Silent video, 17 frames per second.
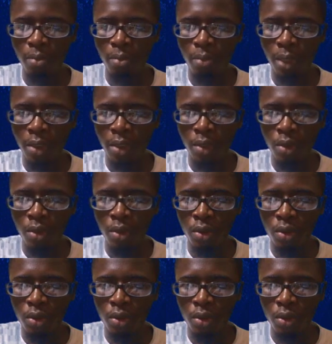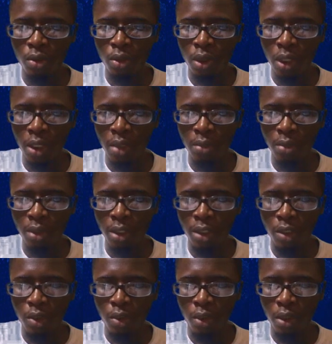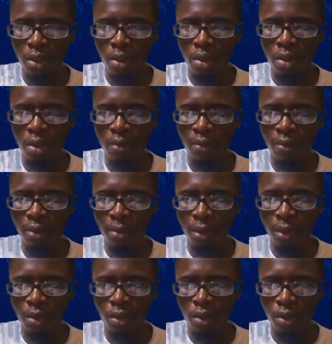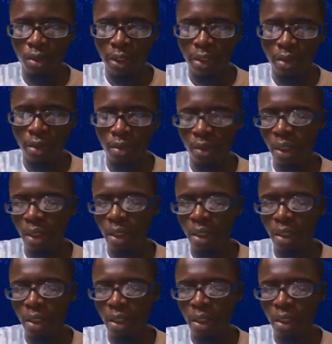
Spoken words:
minus 2 times x squared is going to give us minus 2x squared.